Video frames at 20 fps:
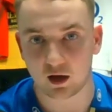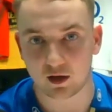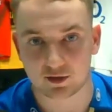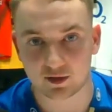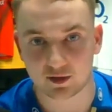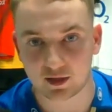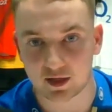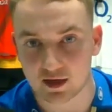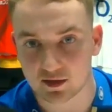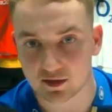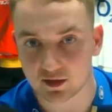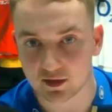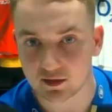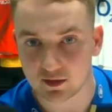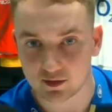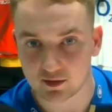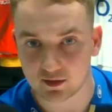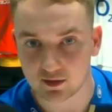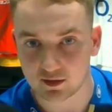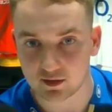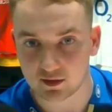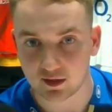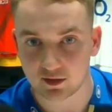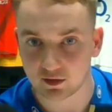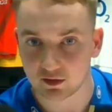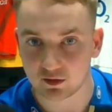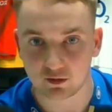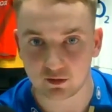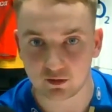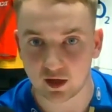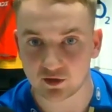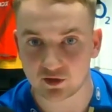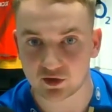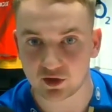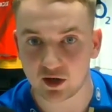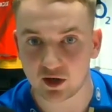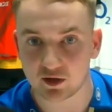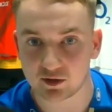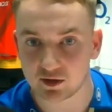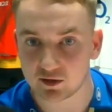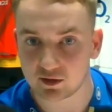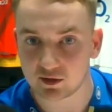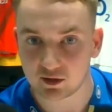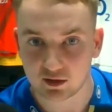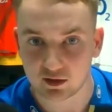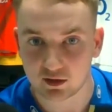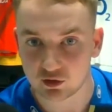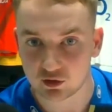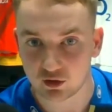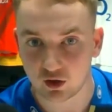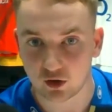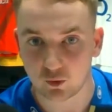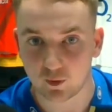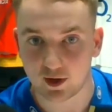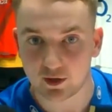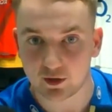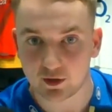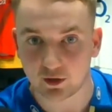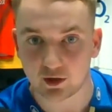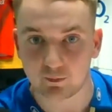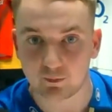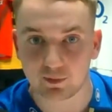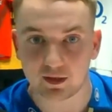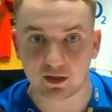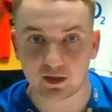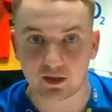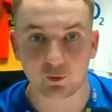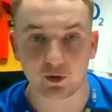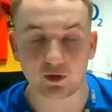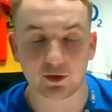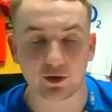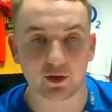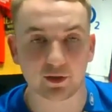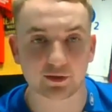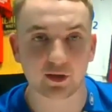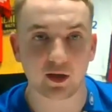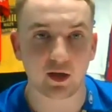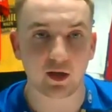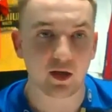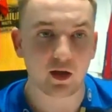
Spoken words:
season to season uncertainty, you know, where you're going to be and whatnot.